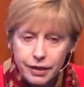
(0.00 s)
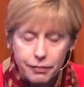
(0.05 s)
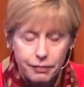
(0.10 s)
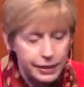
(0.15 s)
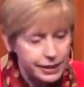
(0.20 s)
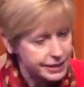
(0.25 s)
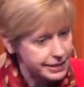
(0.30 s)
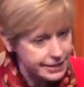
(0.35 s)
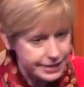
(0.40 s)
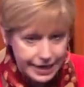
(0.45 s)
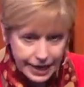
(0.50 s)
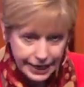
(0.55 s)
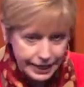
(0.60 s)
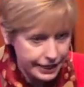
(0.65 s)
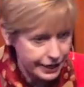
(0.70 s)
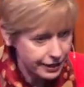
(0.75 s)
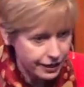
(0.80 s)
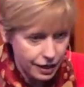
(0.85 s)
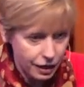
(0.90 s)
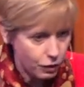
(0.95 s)
But dang
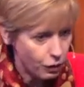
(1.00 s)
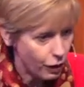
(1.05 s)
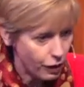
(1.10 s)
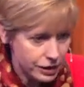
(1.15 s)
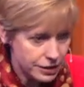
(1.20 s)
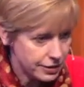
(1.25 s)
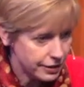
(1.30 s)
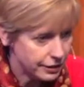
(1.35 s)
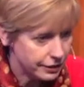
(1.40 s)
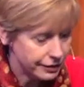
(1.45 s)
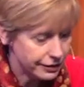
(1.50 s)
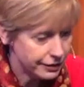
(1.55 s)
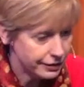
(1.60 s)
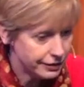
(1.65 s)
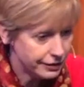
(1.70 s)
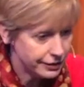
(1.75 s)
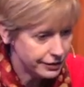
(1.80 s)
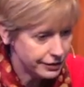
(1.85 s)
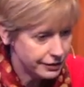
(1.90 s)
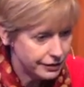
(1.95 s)
it, I wasn't.
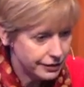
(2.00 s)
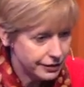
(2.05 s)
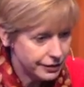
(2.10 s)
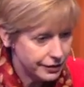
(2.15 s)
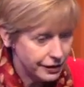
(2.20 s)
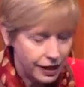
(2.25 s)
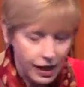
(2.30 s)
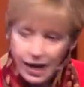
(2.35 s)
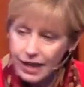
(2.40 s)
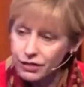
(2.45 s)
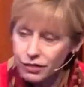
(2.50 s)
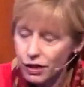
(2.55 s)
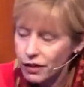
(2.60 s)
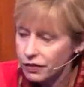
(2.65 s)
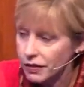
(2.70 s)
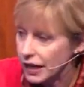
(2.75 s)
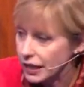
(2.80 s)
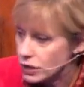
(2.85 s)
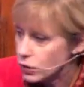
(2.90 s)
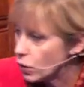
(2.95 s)
I
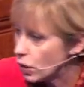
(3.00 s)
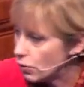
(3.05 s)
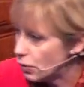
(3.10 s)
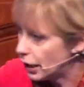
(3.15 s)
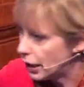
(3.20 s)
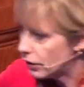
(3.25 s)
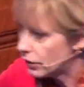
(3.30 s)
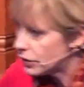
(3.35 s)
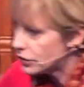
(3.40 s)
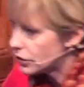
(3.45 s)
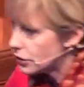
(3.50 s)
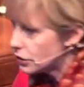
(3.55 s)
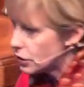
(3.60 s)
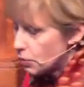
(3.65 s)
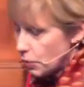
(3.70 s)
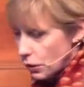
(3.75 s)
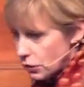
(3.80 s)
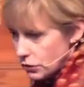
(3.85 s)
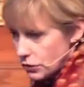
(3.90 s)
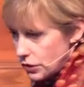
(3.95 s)
thought that's what parents are
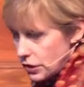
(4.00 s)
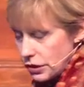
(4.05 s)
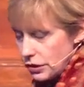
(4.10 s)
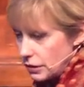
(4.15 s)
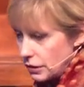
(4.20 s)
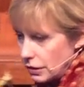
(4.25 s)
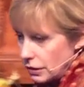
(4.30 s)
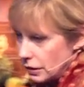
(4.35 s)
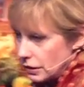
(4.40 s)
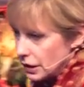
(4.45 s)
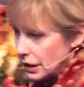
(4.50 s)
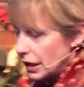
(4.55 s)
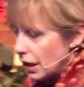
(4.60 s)
supposed to do.